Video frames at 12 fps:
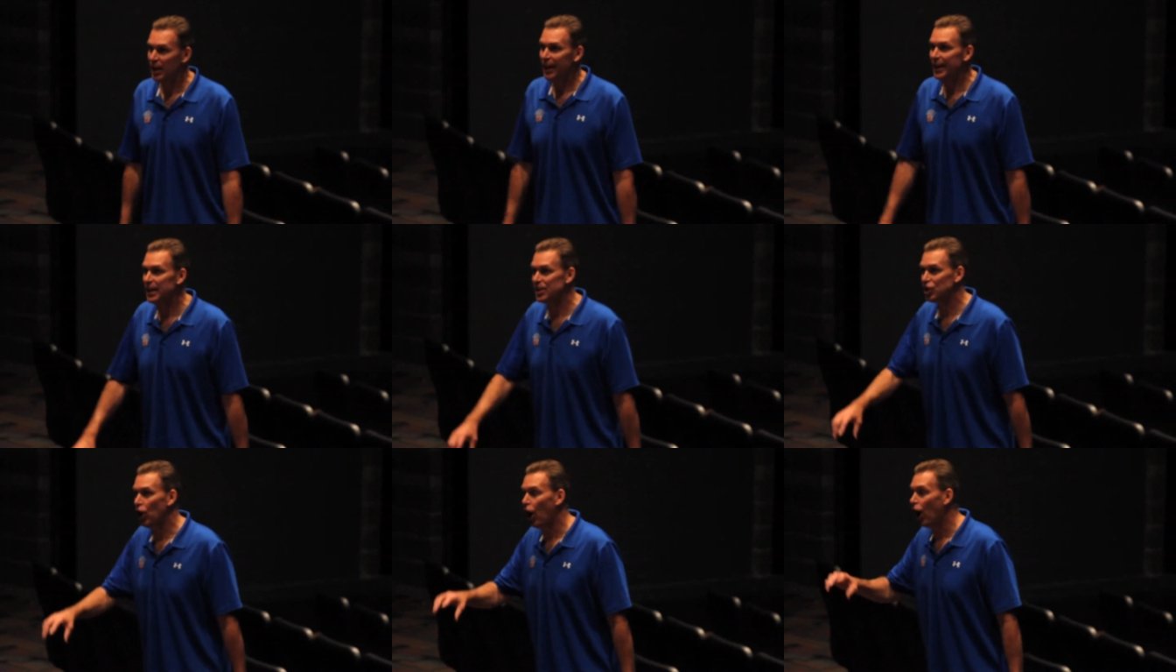He
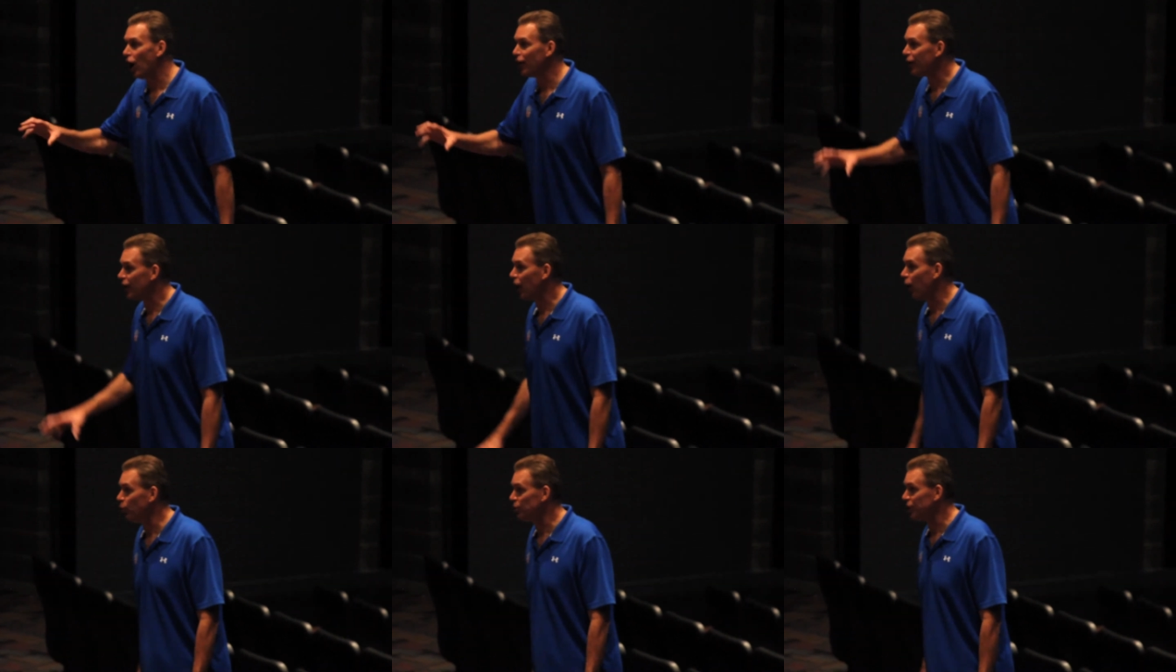has called the
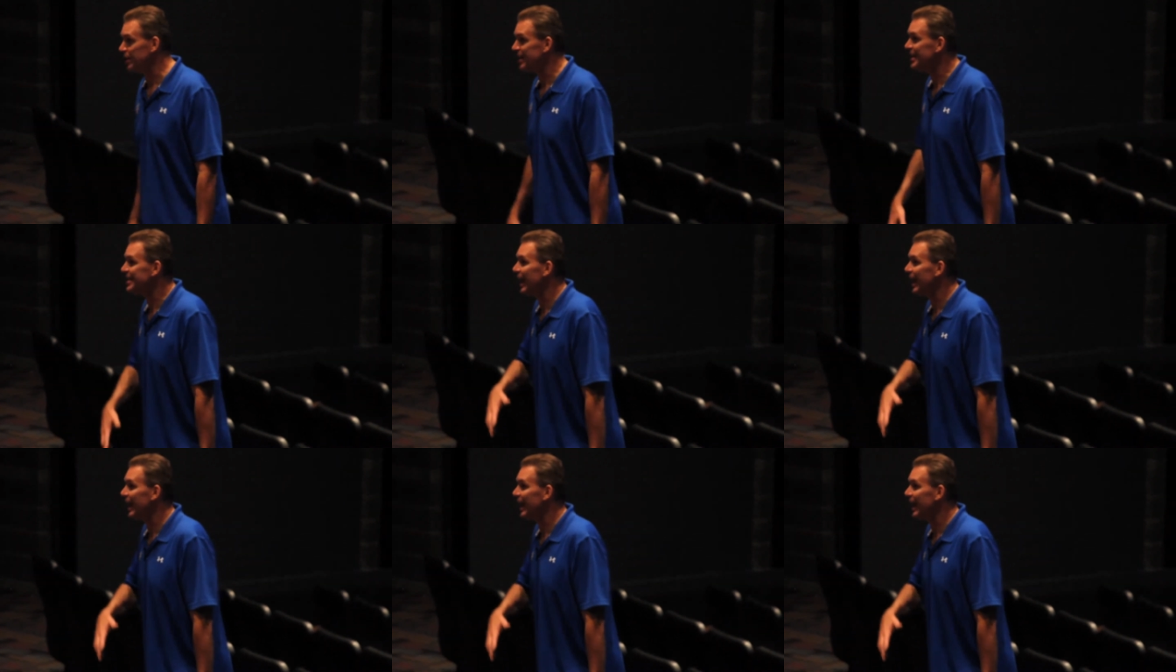coaches. He's